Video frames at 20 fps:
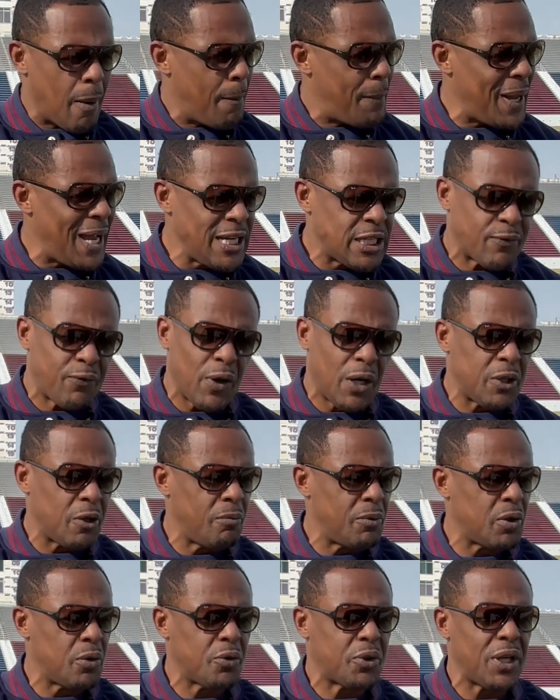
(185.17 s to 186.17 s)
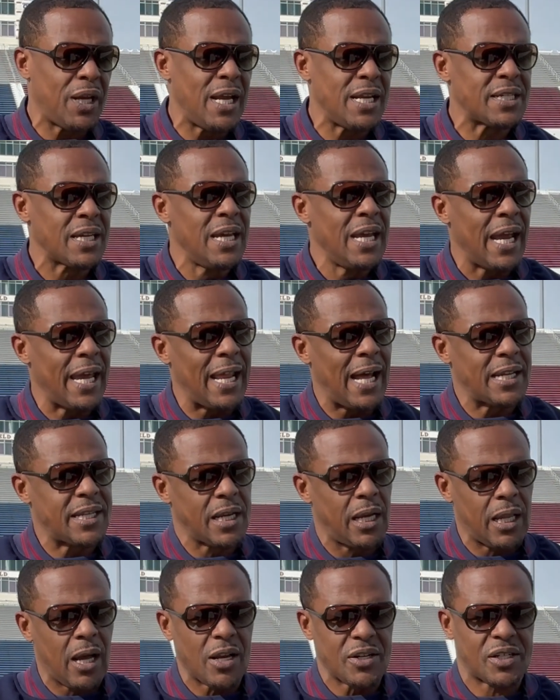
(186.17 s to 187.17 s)
base fundamental things. And I
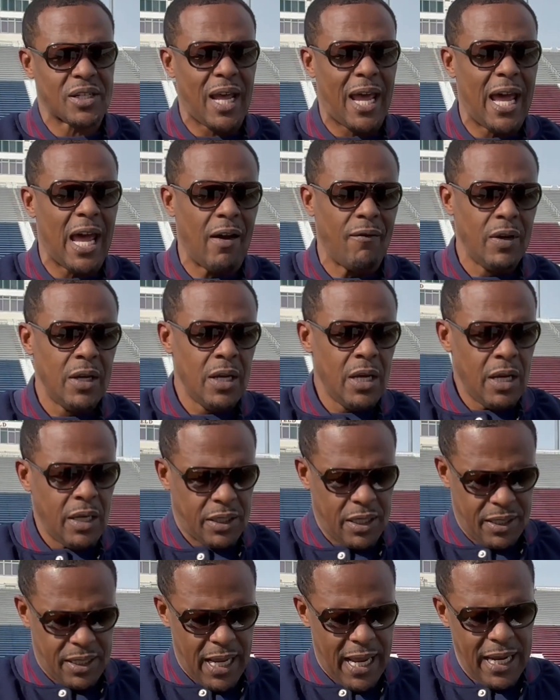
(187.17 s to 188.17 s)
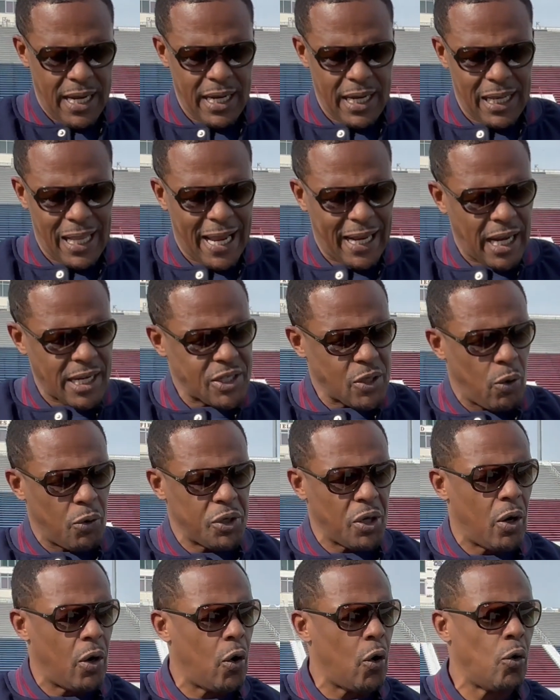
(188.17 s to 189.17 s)
tell our staff today, and like I told the
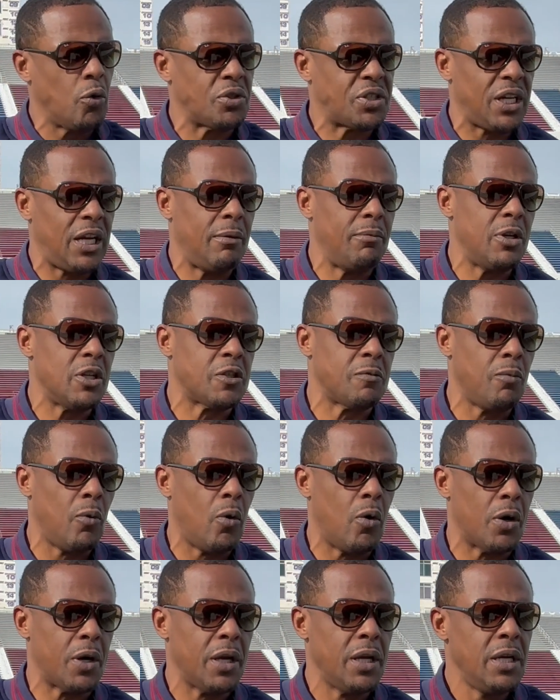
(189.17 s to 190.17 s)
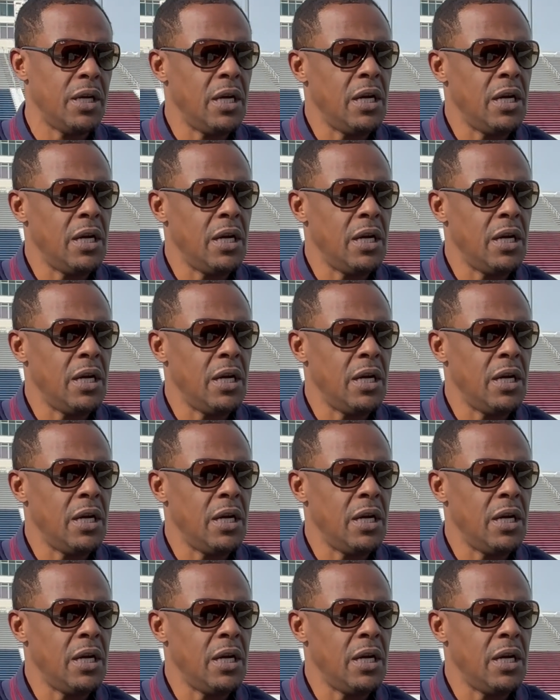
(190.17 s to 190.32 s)
whole team this morning,